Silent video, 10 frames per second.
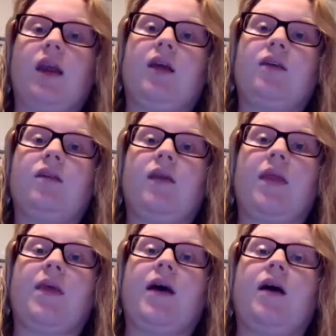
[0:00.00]
that
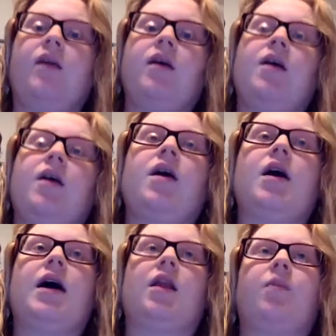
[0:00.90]
the
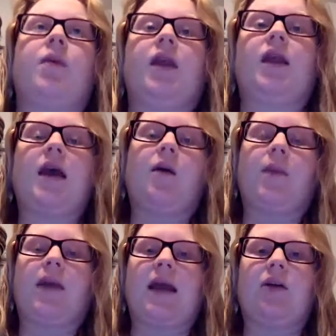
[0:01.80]
husband is helping
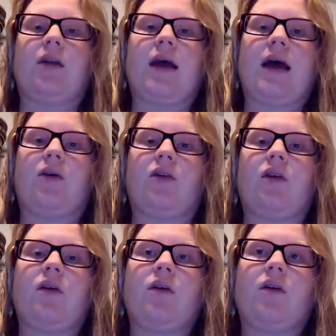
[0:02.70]
out in the house
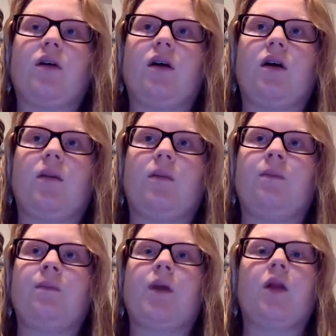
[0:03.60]

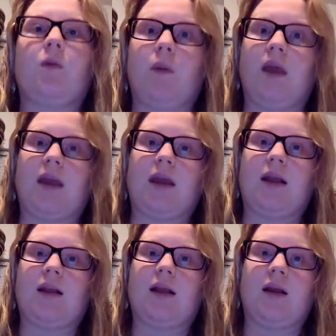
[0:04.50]
on the weekends,
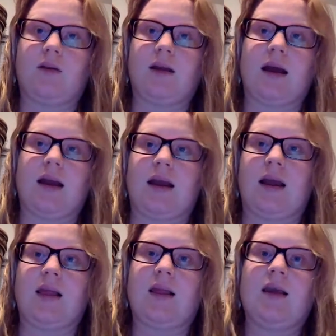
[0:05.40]
like on
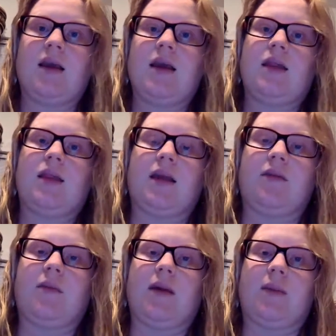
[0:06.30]
Saturdays, that
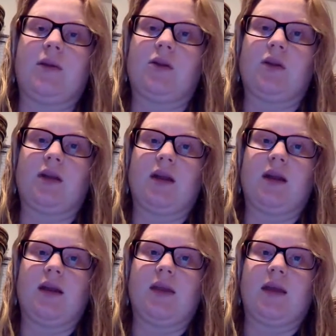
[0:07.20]
everybody pitches in, and that they